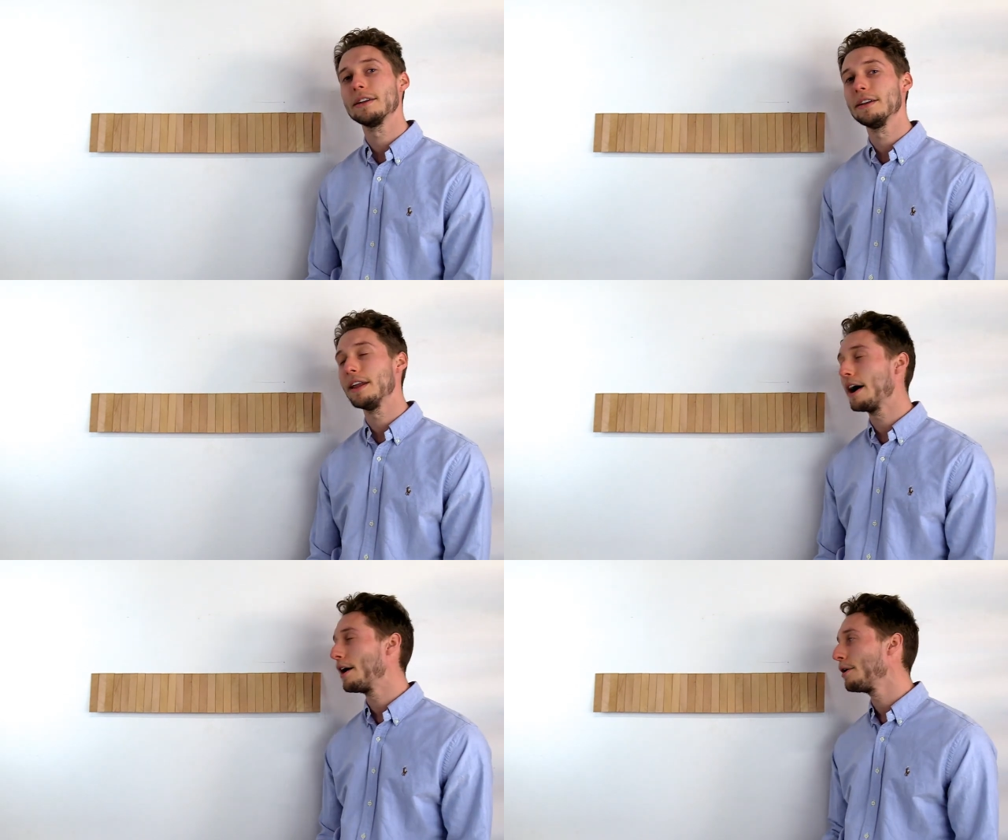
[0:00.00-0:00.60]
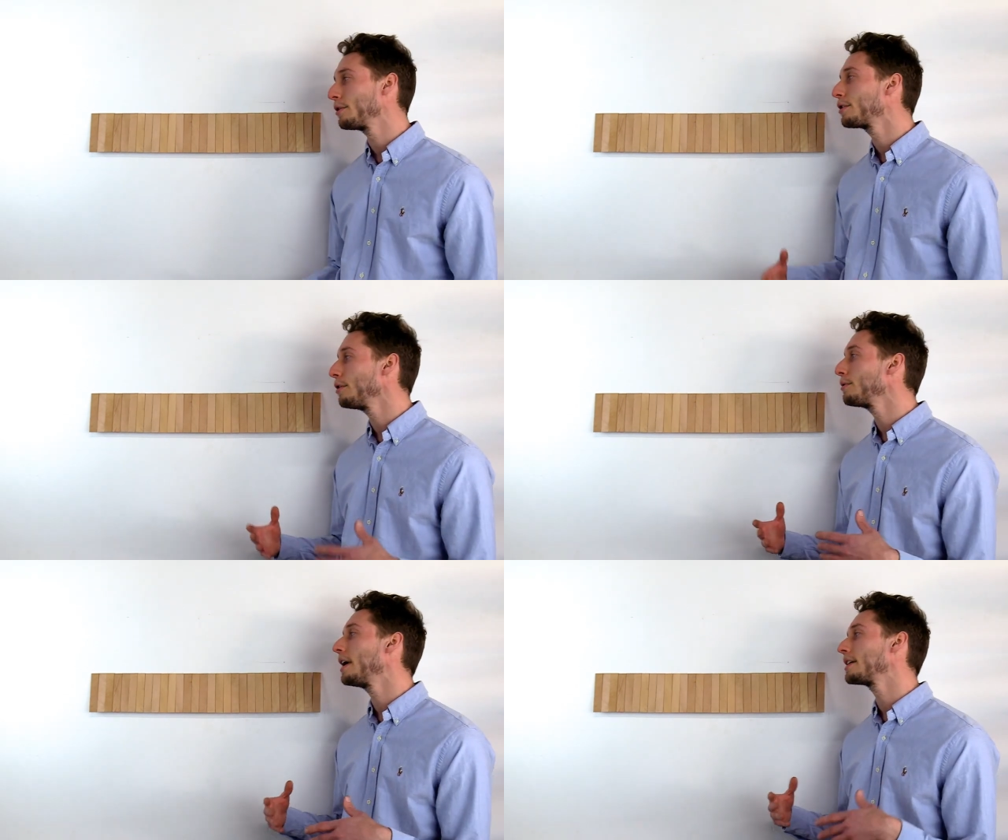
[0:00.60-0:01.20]
Now,
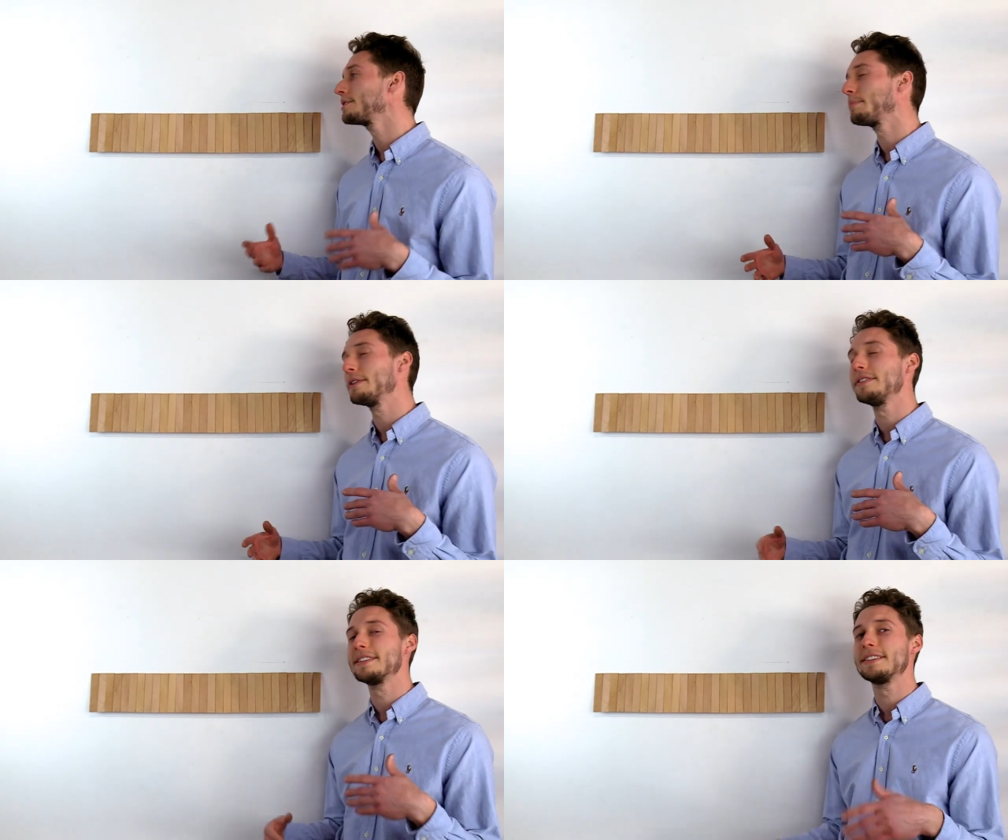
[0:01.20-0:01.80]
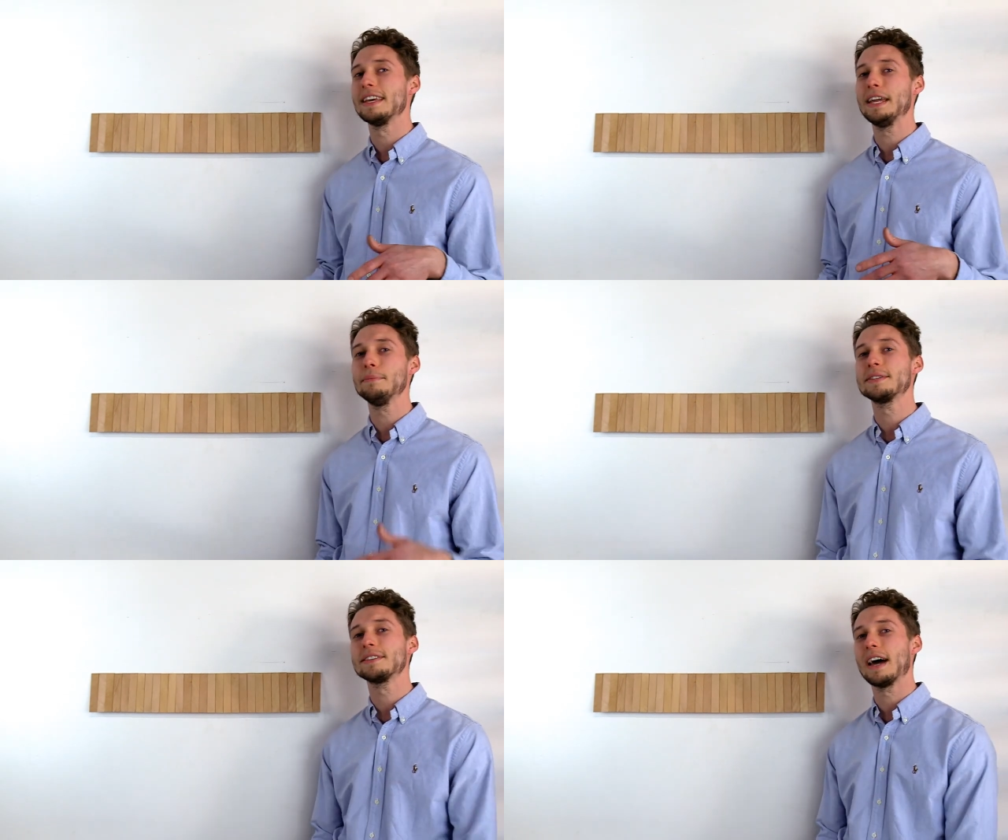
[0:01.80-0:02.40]
coat racks about the same
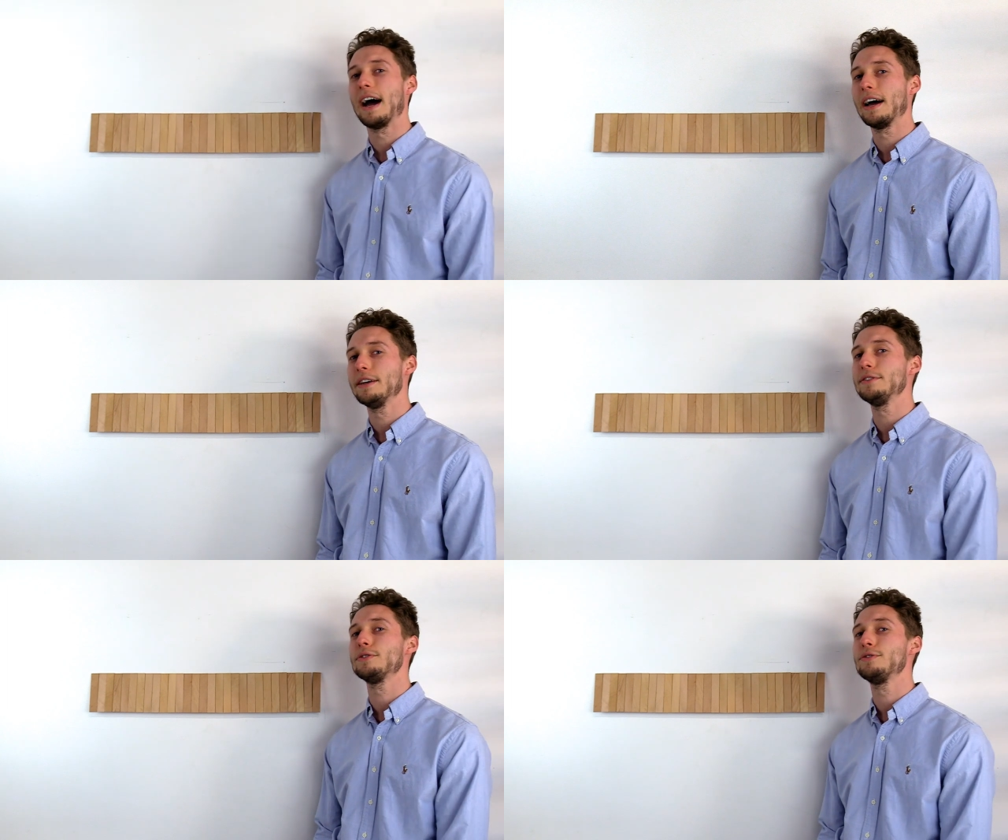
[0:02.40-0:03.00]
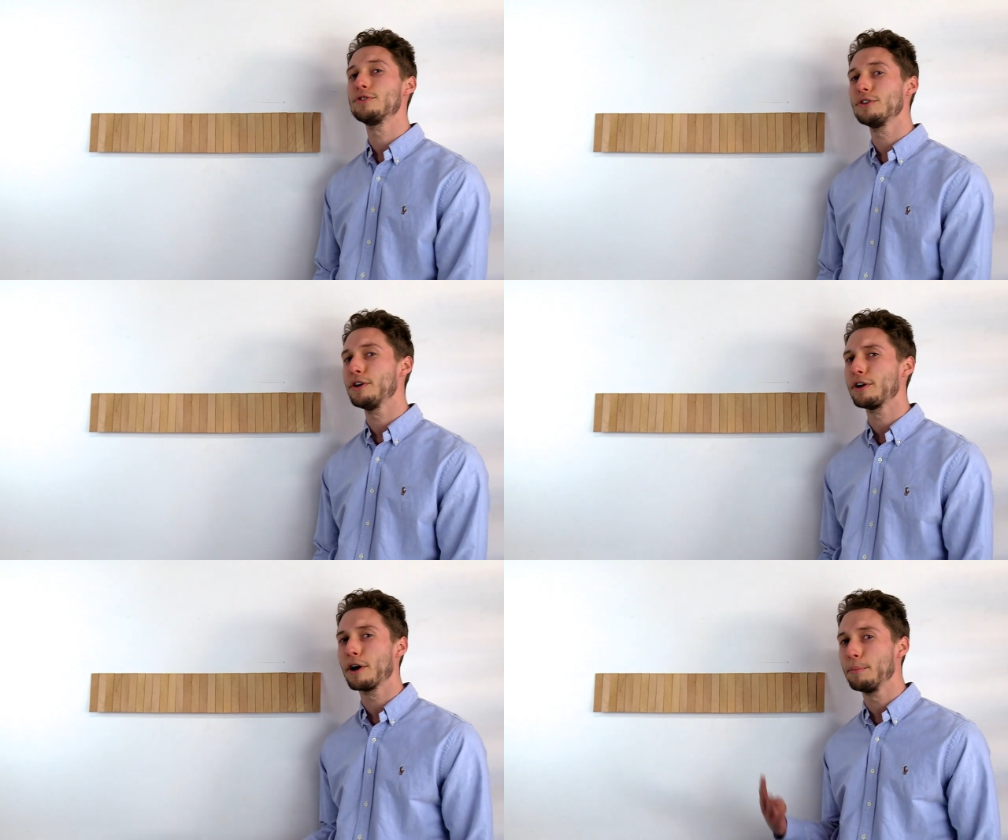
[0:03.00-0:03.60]
size usually
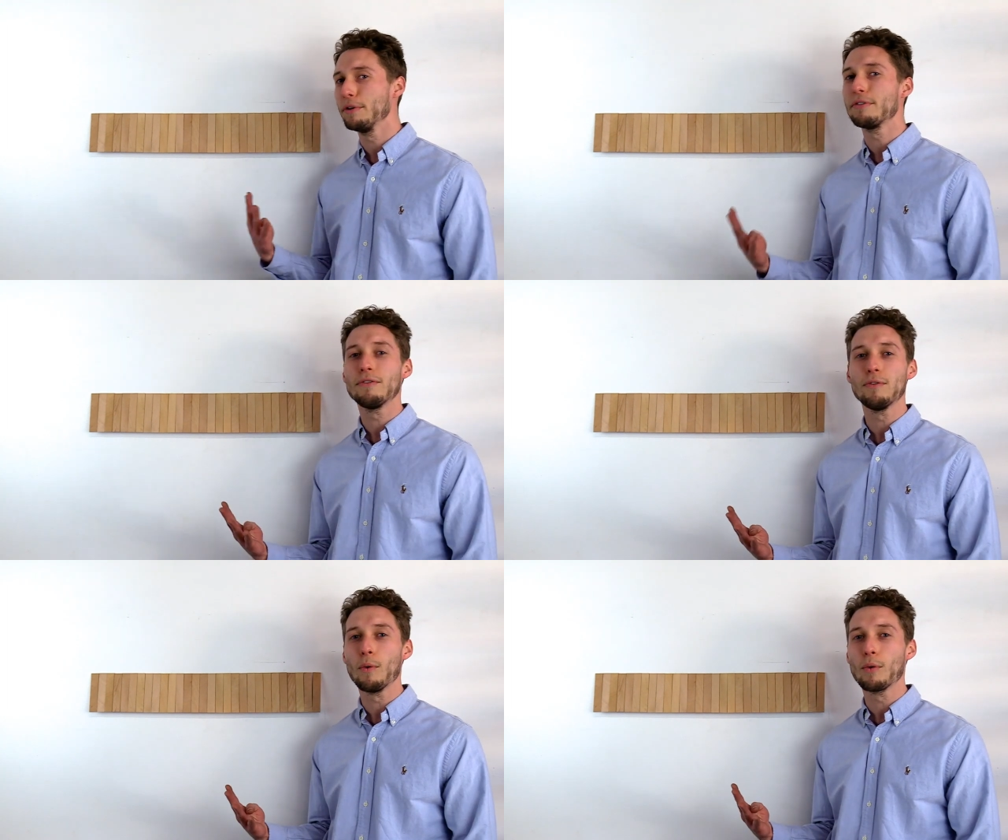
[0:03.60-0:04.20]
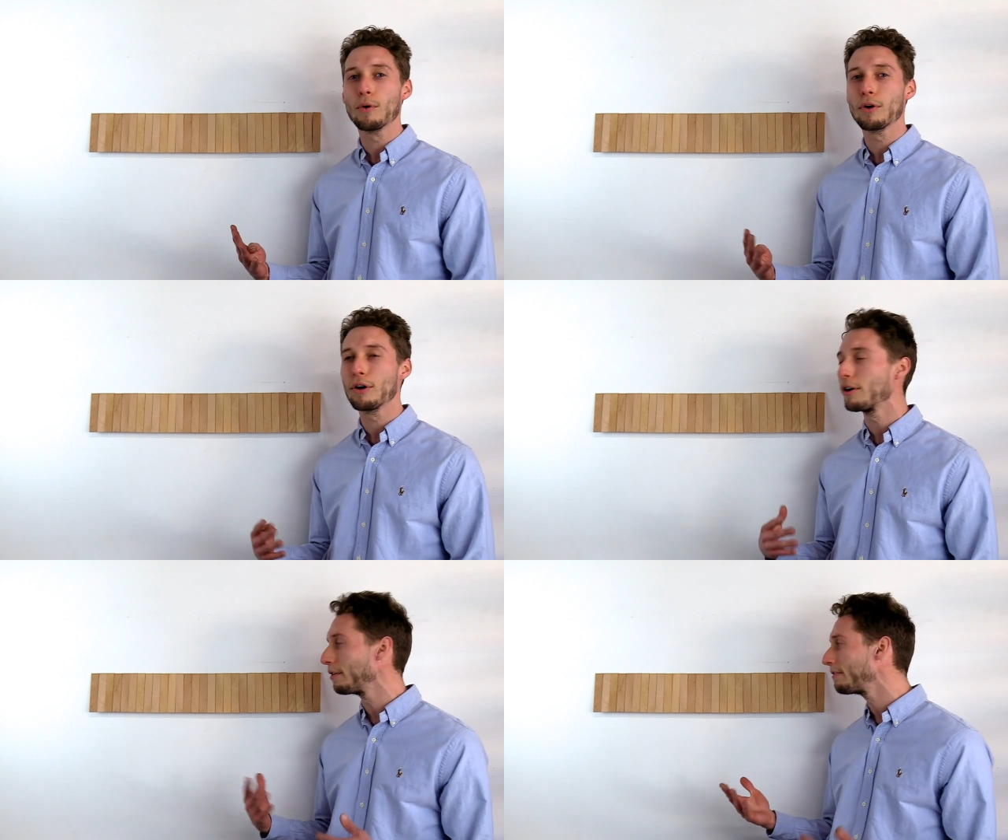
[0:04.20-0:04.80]
come with 4
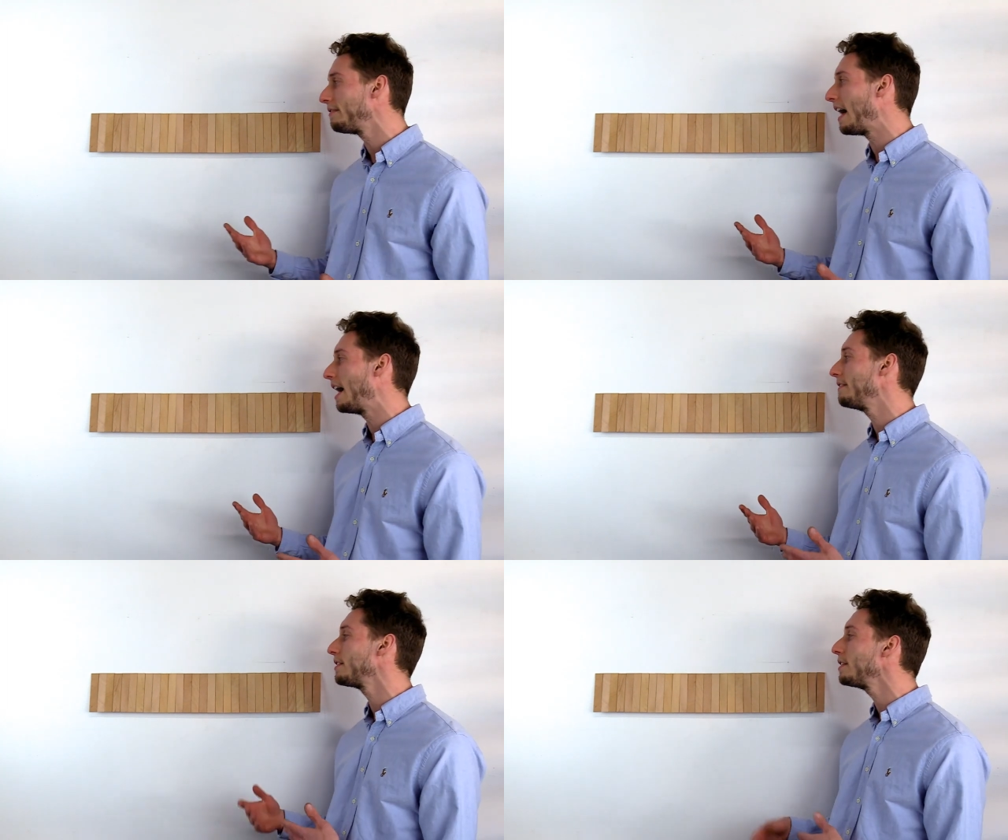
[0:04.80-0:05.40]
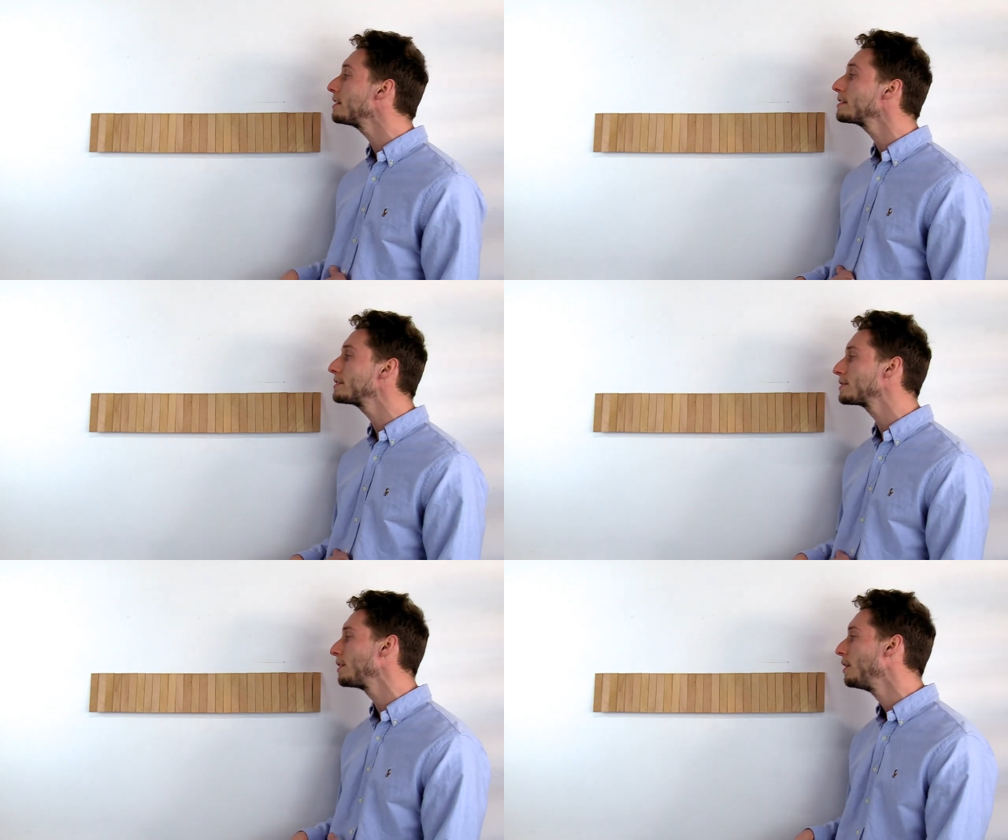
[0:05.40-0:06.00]
or 5
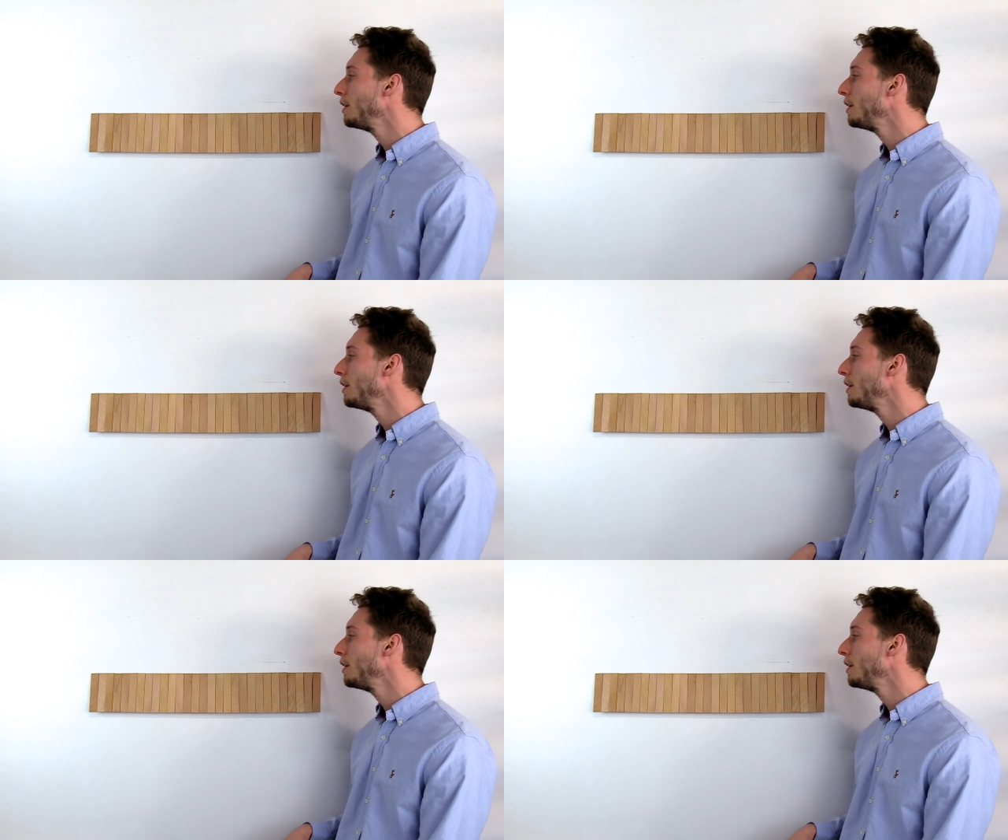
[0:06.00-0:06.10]
hooks,